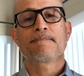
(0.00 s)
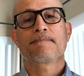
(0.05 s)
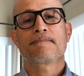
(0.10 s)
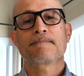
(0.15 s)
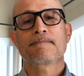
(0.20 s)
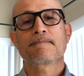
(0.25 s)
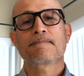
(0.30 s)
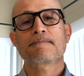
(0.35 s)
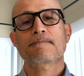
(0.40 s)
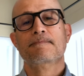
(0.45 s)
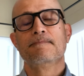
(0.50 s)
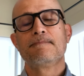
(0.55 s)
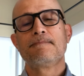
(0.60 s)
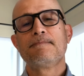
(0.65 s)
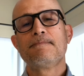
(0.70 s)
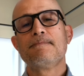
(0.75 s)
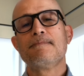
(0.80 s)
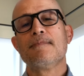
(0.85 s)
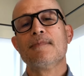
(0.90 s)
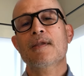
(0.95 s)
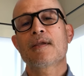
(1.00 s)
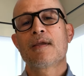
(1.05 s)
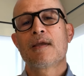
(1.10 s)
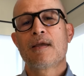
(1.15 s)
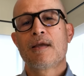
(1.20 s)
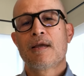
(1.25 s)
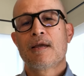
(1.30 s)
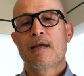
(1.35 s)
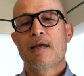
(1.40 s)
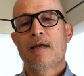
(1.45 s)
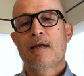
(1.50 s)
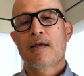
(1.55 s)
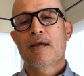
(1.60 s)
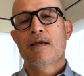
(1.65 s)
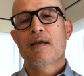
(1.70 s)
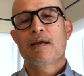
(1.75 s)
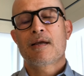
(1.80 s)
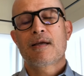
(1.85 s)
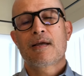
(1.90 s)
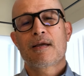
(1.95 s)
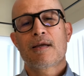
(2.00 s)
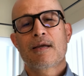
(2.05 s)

No one is speaking in this clip.